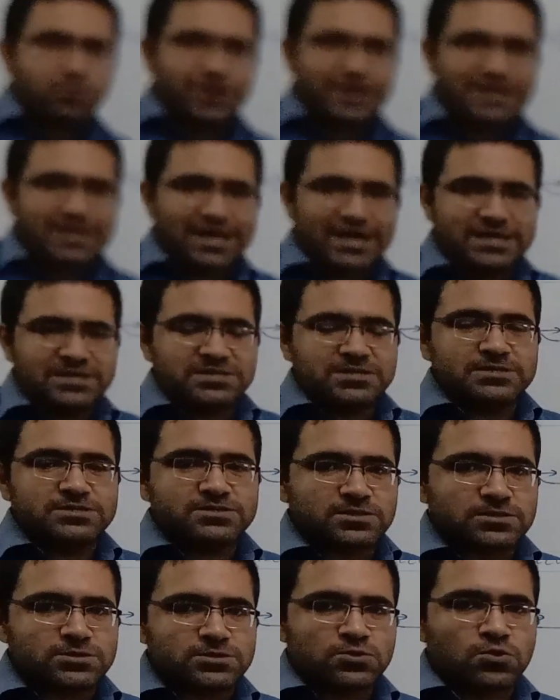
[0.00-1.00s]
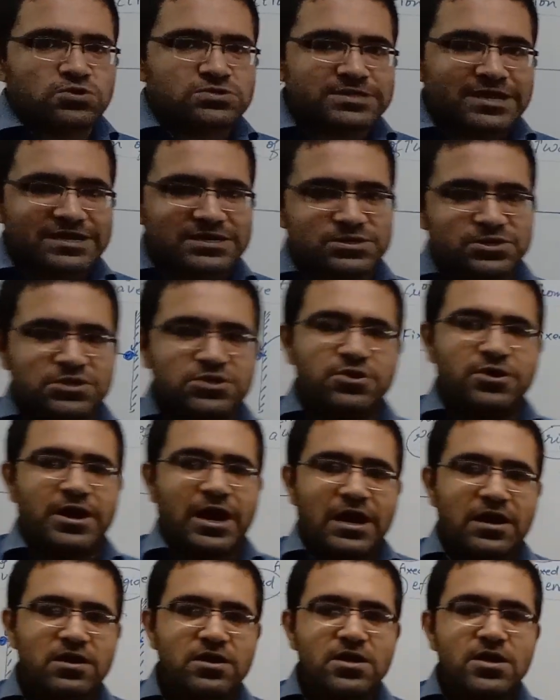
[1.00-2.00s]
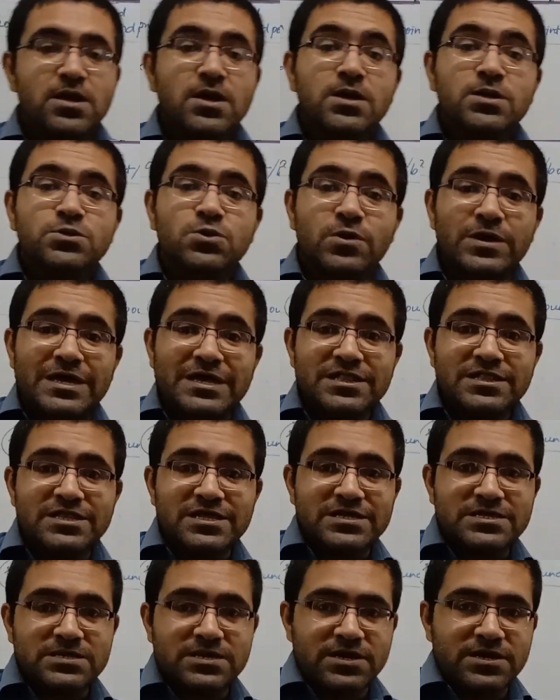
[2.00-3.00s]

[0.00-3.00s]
point S is the source that is in your hand. So in this